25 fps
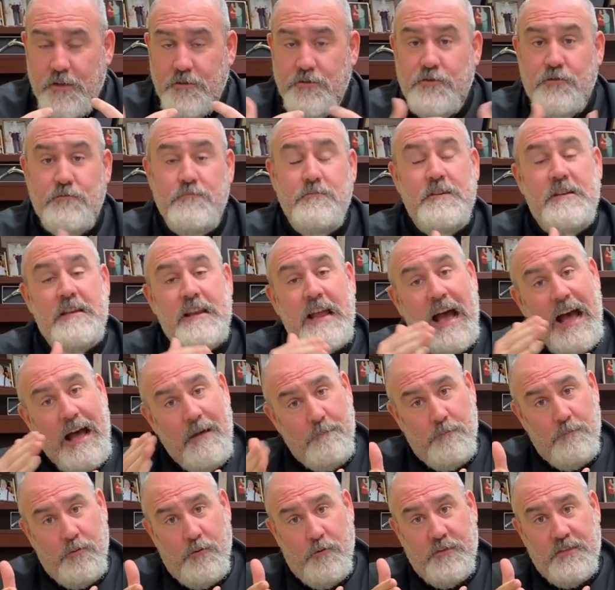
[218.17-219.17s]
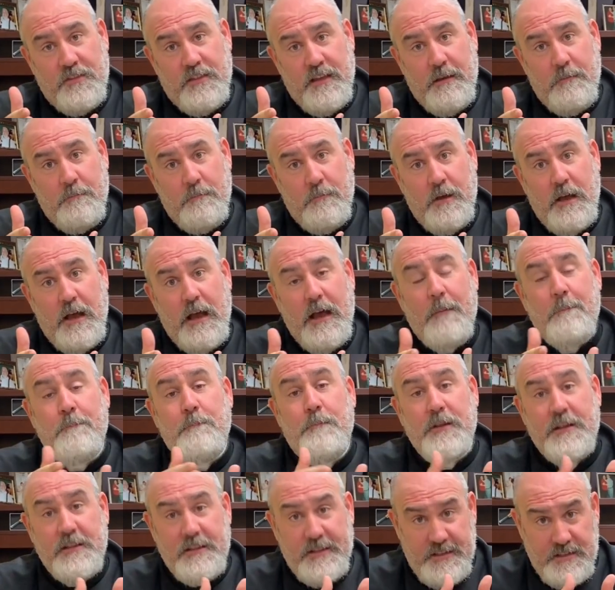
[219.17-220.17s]
Do not put them on
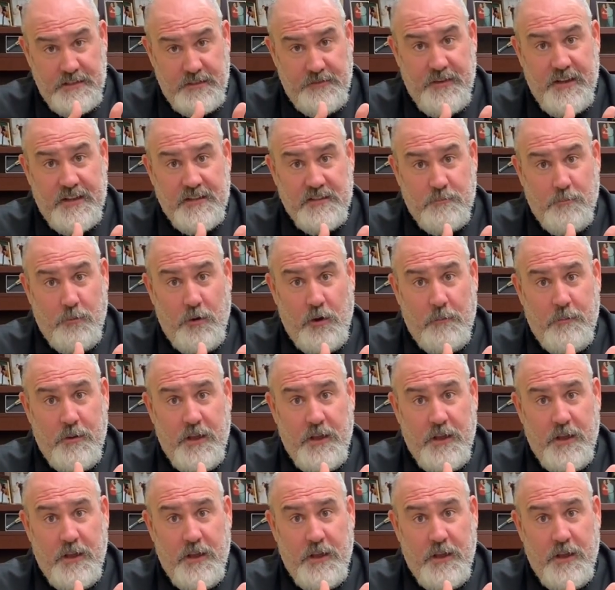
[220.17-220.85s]
Billy's Facebook